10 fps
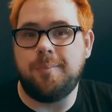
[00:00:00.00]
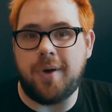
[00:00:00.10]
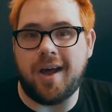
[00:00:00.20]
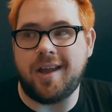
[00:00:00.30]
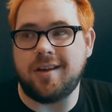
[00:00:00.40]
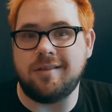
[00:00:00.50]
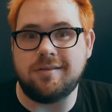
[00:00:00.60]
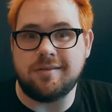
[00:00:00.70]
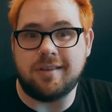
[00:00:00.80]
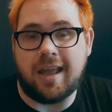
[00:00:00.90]
But,
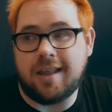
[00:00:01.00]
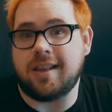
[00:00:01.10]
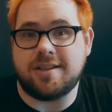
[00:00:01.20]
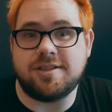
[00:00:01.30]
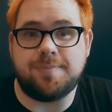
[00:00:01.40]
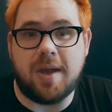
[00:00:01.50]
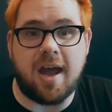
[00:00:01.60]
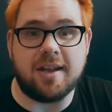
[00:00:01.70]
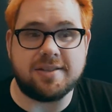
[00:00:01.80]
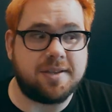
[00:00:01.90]
like, let's just be
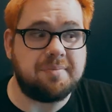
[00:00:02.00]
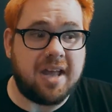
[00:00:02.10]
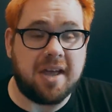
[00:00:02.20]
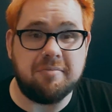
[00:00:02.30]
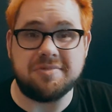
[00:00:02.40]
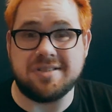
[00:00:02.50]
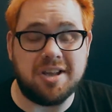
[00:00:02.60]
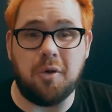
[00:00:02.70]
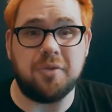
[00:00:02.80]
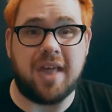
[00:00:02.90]
honest, sometimes, you
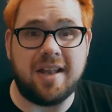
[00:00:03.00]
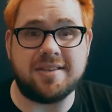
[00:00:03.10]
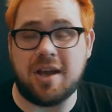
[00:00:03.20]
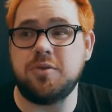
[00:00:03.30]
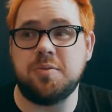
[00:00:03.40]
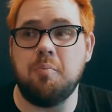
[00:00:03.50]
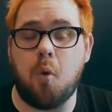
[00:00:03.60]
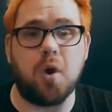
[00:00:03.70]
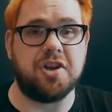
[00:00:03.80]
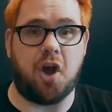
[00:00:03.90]
know, that sounds
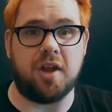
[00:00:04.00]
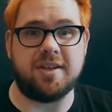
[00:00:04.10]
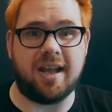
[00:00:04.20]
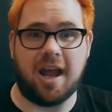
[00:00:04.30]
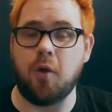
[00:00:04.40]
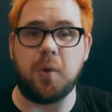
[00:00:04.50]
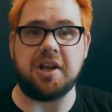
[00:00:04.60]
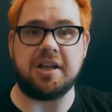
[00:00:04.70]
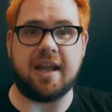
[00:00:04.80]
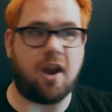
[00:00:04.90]
more daunting. I don't want
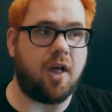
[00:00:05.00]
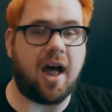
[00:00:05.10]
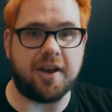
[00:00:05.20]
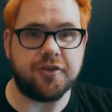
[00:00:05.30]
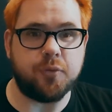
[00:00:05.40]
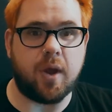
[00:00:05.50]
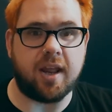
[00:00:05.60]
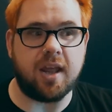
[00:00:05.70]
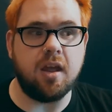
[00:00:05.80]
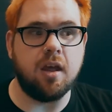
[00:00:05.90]
to get all hot and
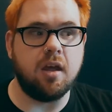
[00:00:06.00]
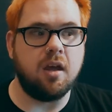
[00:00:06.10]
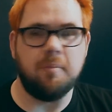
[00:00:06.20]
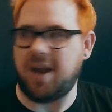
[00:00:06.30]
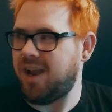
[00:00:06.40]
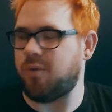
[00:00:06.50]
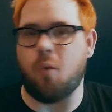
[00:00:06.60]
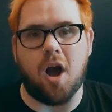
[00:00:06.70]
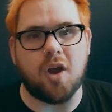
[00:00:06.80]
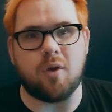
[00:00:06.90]
sweaty, but I could
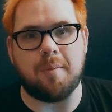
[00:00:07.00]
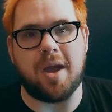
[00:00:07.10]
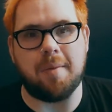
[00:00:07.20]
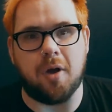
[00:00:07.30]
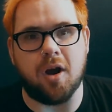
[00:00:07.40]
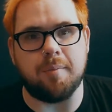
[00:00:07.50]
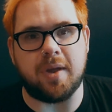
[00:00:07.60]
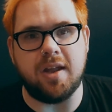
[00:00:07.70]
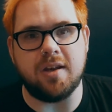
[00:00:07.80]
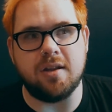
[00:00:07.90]
walk around my
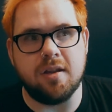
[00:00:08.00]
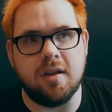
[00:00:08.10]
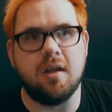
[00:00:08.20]
apartment,